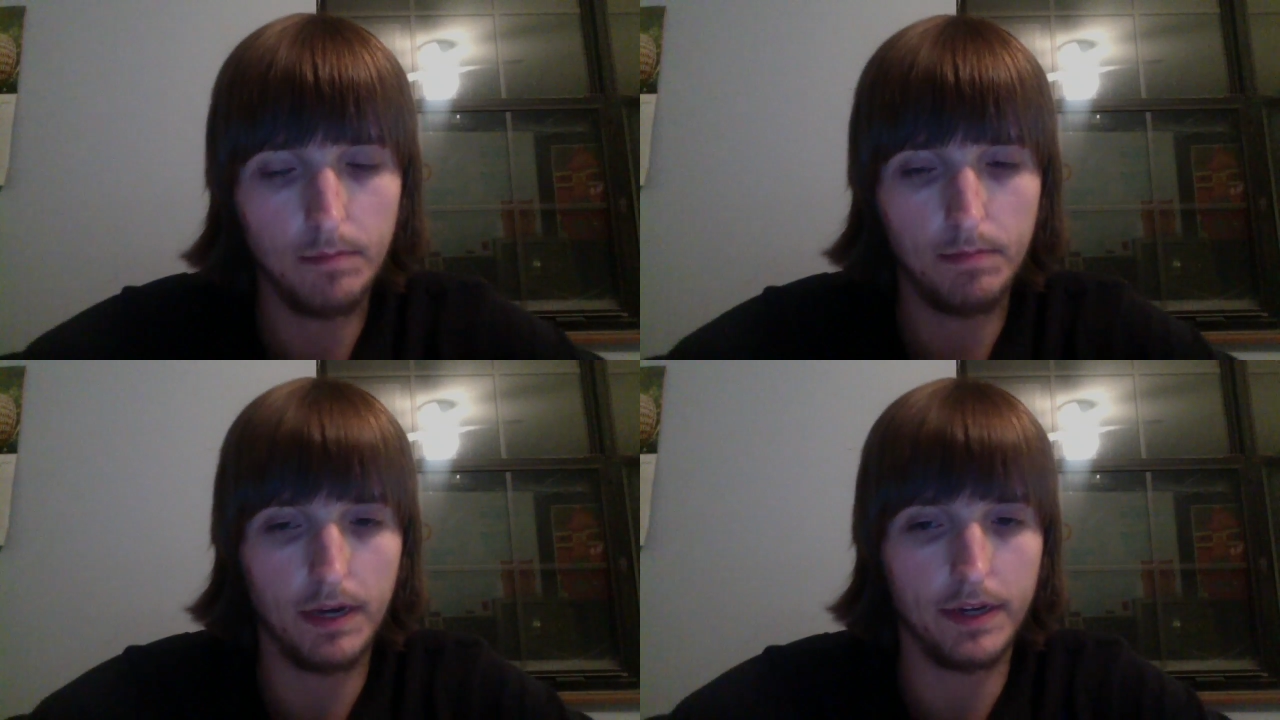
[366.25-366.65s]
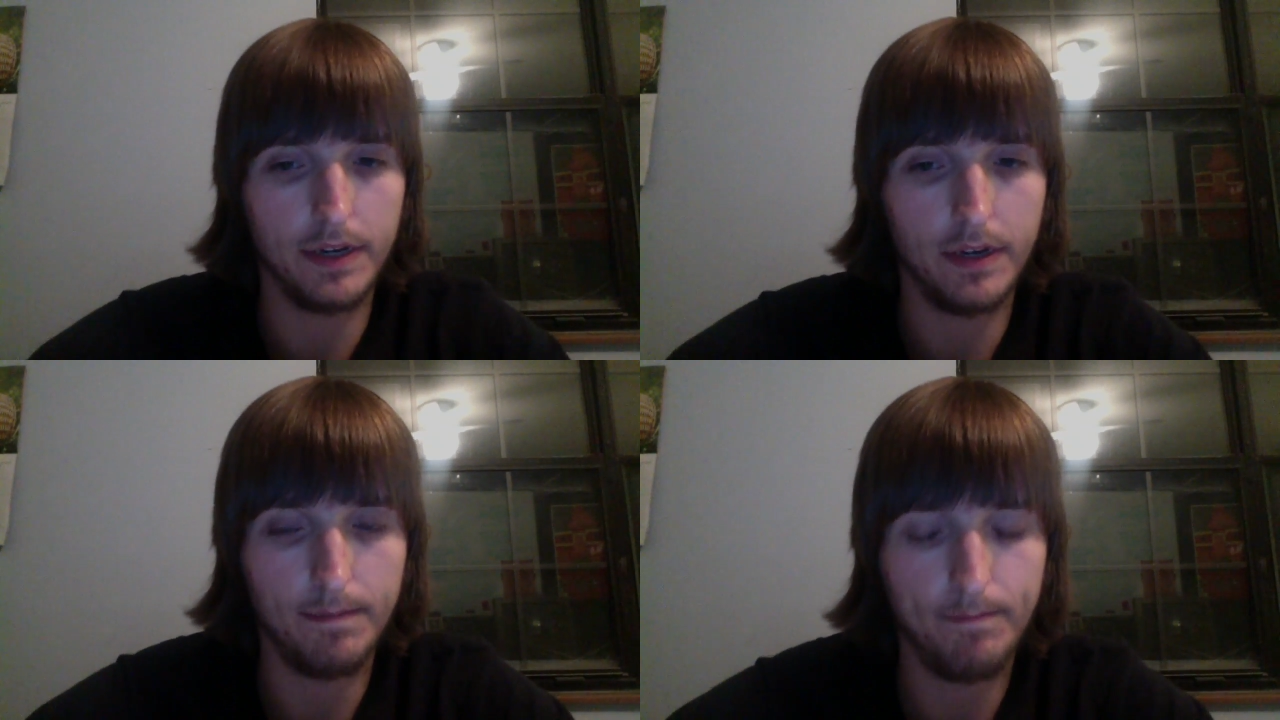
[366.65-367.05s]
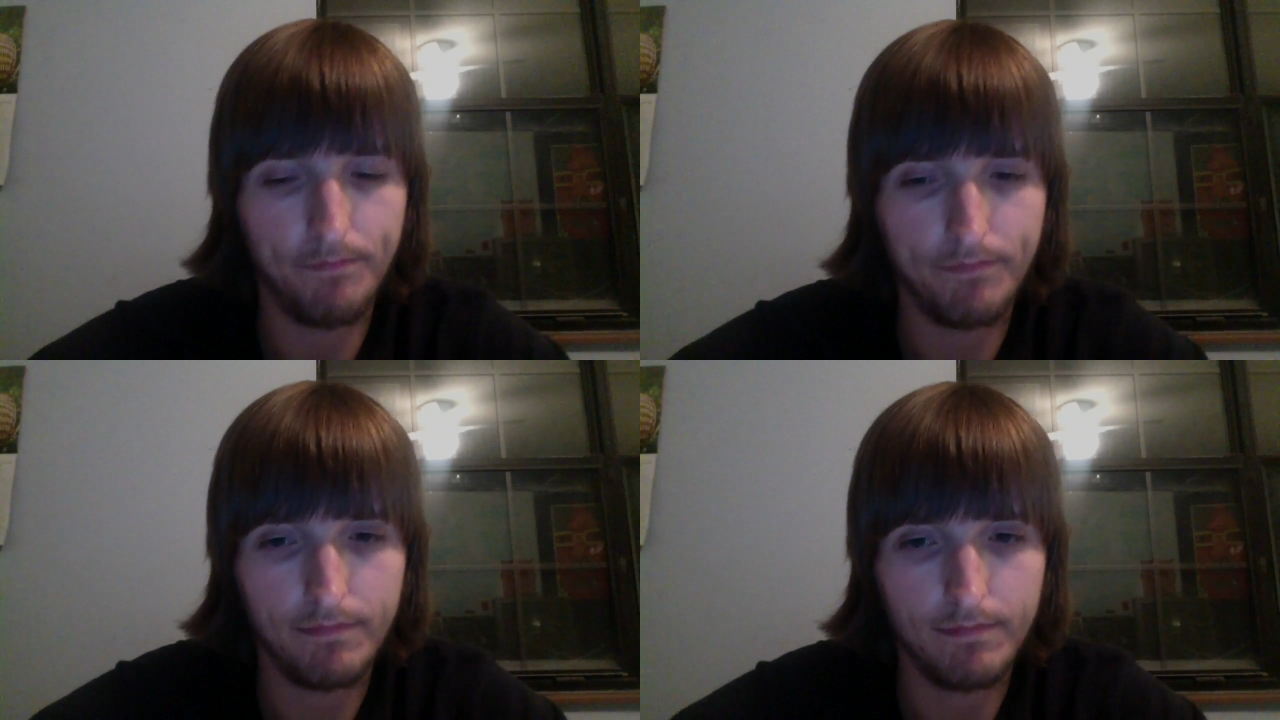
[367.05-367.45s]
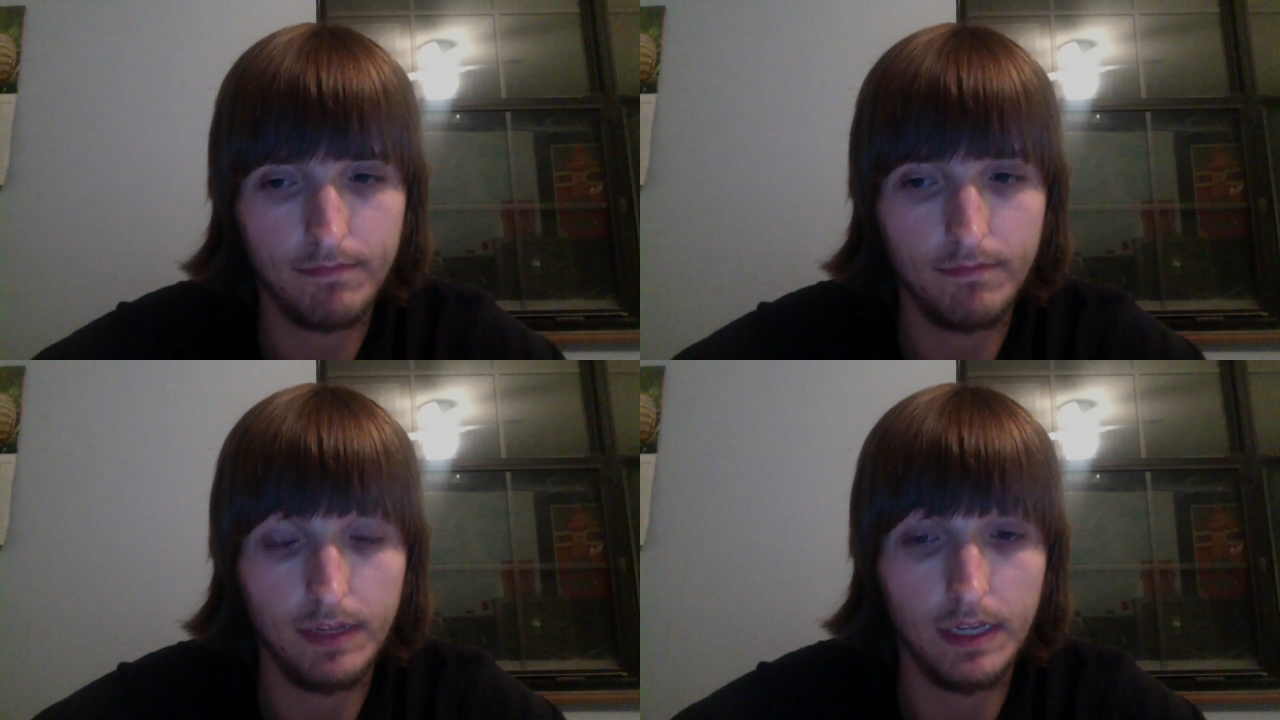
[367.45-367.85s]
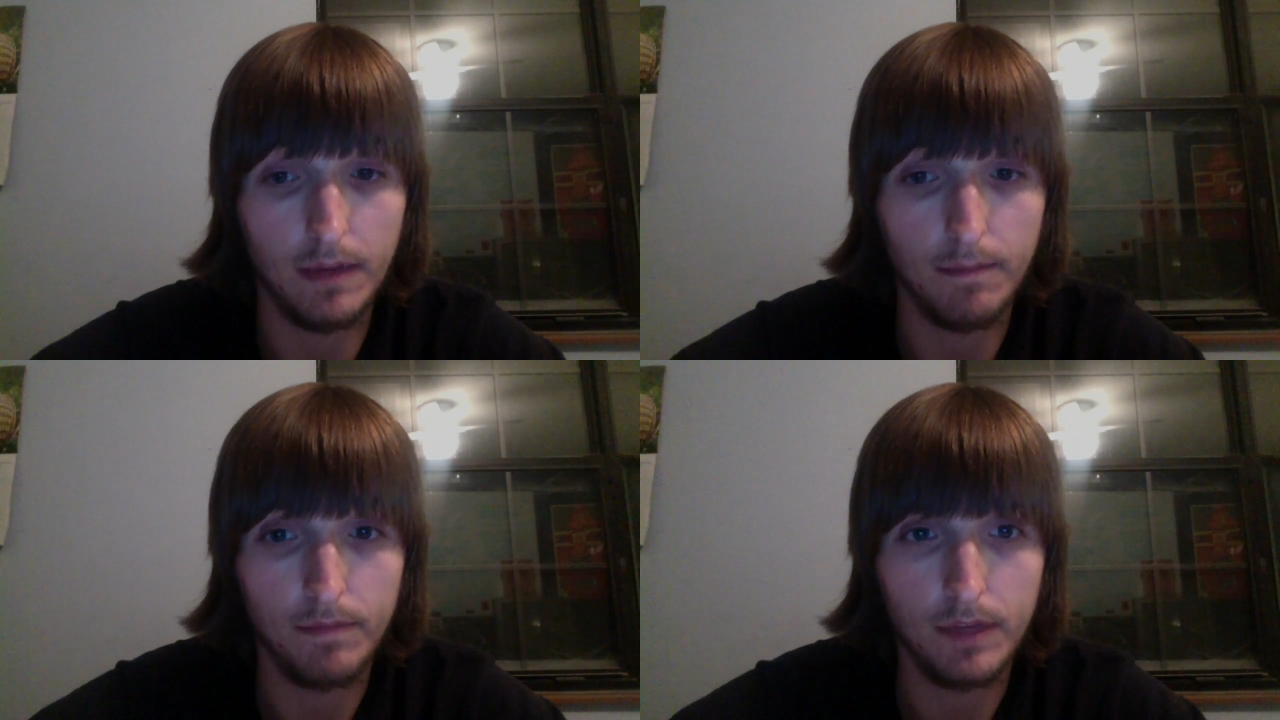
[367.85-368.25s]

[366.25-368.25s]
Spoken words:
But, yeah.